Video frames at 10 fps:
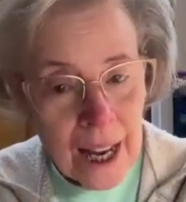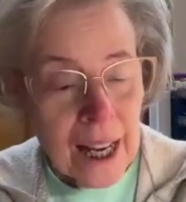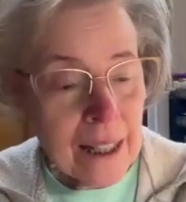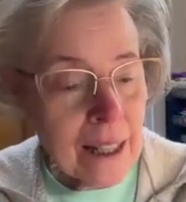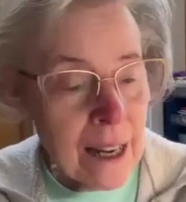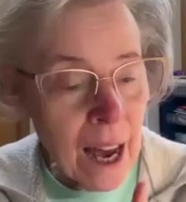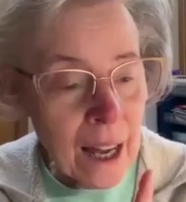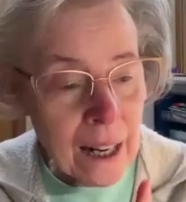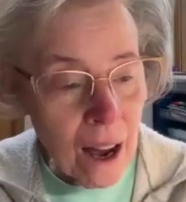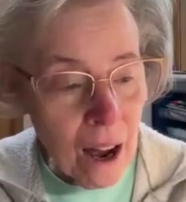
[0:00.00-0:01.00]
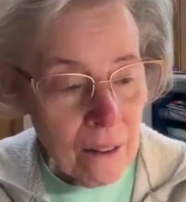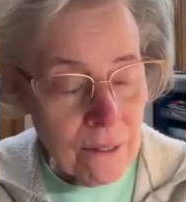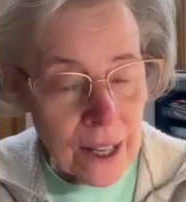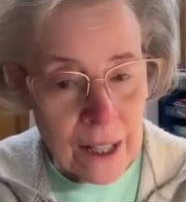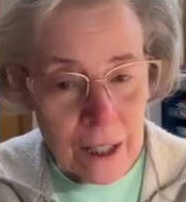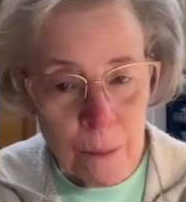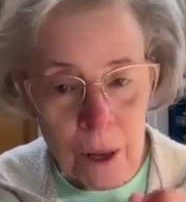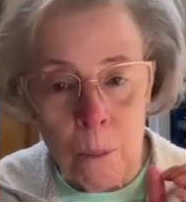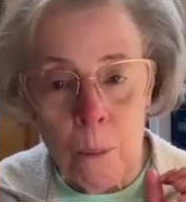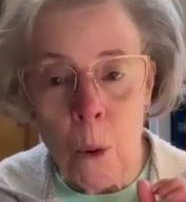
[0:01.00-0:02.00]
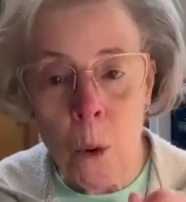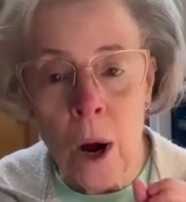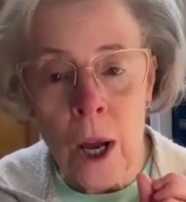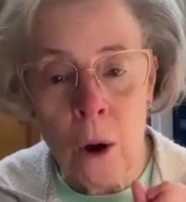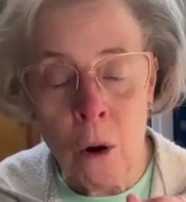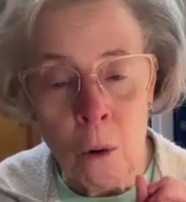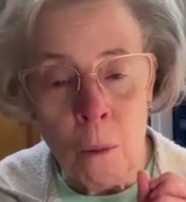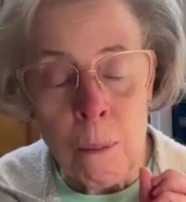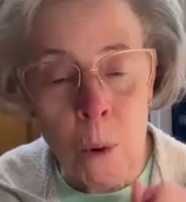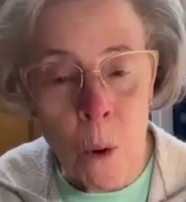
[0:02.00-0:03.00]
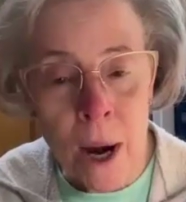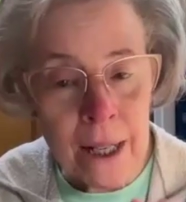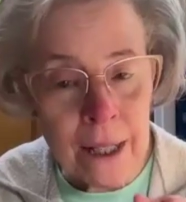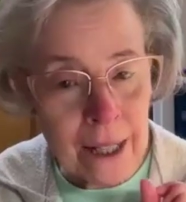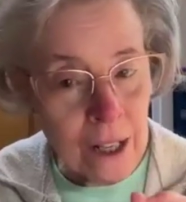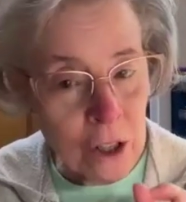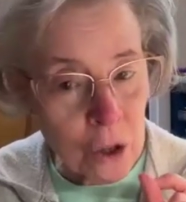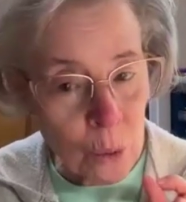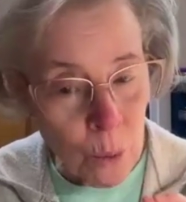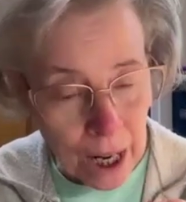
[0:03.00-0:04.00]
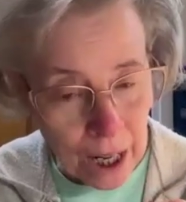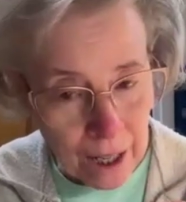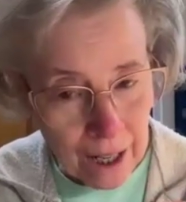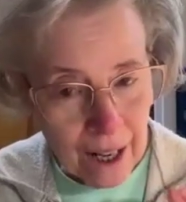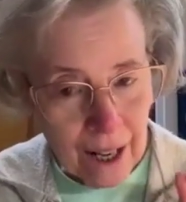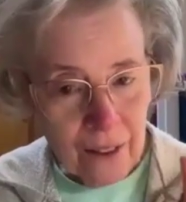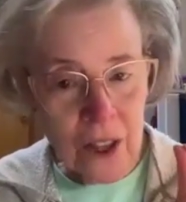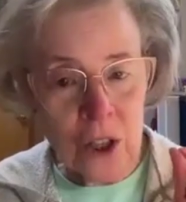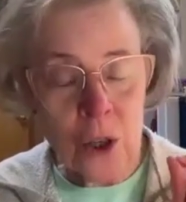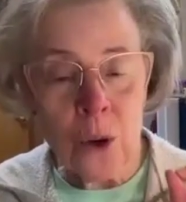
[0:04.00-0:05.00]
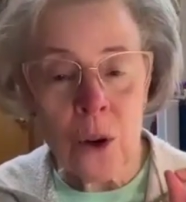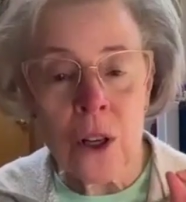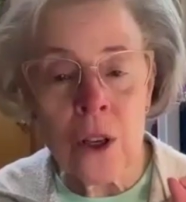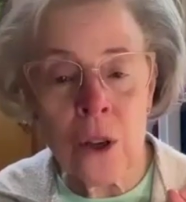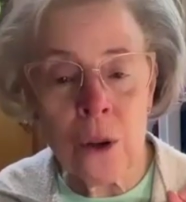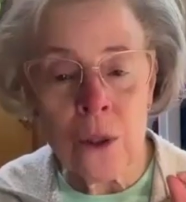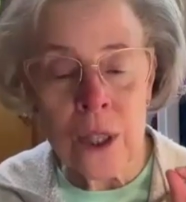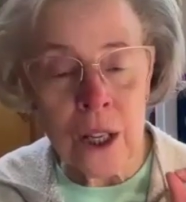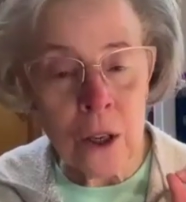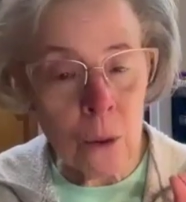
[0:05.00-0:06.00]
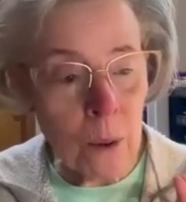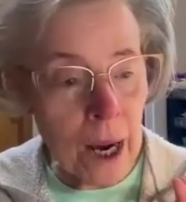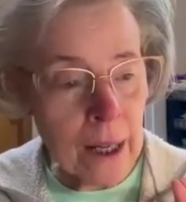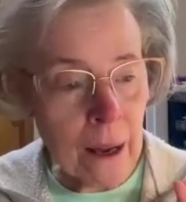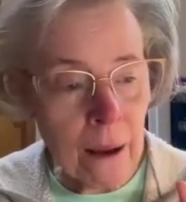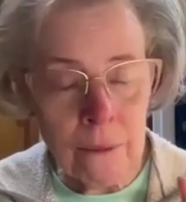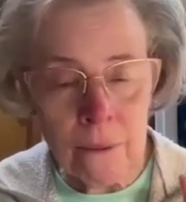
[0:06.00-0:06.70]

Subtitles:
It's not obvious, but boy, oh boy, is it a trick that you can use in your writing.